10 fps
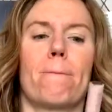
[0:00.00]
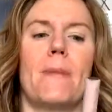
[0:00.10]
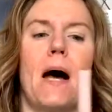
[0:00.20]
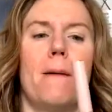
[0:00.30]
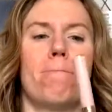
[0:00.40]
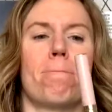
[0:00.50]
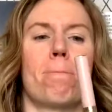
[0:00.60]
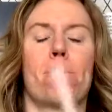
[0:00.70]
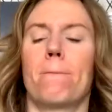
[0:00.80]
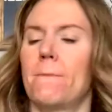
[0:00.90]

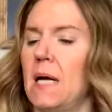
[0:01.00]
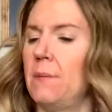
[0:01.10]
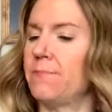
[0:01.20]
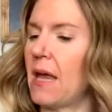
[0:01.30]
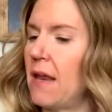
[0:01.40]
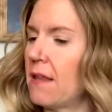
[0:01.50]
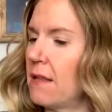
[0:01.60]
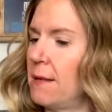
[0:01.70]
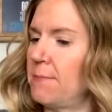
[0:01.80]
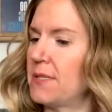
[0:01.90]
But any of the
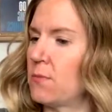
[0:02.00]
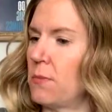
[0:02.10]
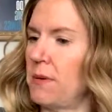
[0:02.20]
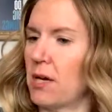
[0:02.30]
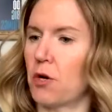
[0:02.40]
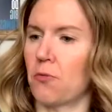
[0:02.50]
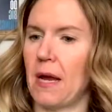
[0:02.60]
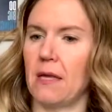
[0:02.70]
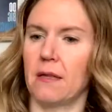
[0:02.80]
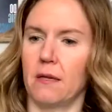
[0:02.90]
lips would be a
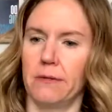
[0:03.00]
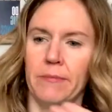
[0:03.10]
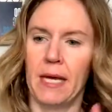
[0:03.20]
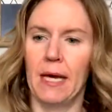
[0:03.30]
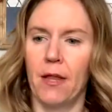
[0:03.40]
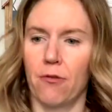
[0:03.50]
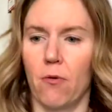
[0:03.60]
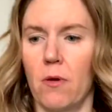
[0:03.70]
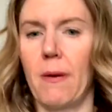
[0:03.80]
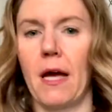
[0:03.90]
great little throw
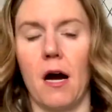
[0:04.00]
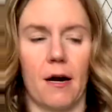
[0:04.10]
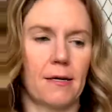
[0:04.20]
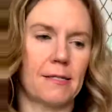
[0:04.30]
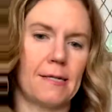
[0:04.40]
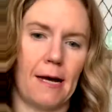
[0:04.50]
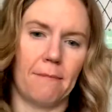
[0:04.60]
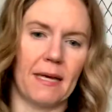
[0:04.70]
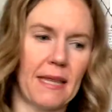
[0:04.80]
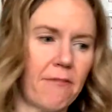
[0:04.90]
in my cart.
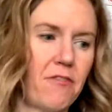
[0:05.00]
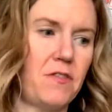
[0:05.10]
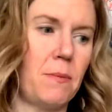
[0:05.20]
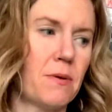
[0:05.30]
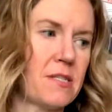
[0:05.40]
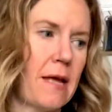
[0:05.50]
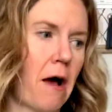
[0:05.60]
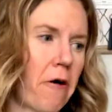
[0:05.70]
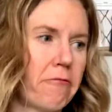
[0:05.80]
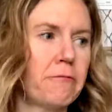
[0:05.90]
Get that 15%
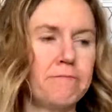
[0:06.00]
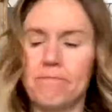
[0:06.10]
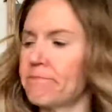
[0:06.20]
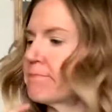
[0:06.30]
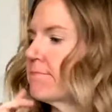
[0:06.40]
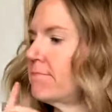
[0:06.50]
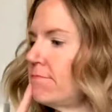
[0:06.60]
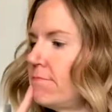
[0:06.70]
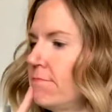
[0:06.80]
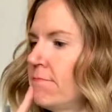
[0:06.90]
off.
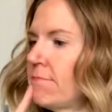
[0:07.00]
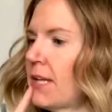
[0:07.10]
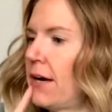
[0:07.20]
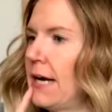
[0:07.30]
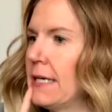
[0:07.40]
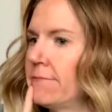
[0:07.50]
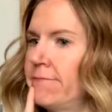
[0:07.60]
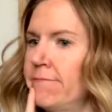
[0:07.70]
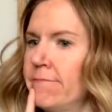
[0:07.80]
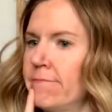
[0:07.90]
All right.
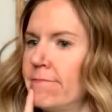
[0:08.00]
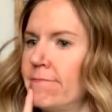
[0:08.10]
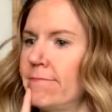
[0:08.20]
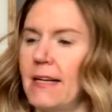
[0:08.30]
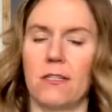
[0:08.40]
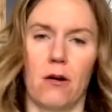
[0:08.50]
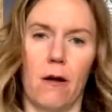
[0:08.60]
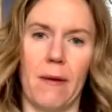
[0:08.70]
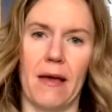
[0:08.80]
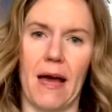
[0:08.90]
Those are all
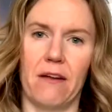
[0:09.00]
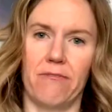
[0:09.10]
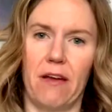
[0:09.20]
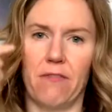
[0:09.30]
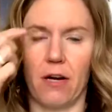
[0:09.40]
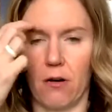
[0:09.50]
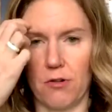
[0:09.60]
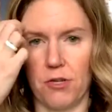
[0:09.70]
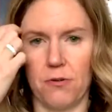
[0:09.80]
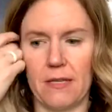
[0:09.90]
my kind of favorite
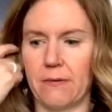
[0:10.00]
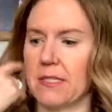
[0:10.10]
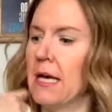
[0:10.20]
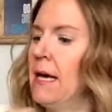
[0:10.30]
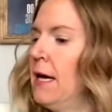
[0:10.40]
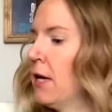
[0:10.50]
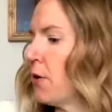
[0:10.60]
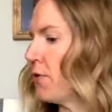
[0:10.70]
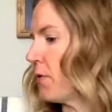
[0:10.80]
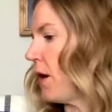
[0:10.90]
go-tos. I was going through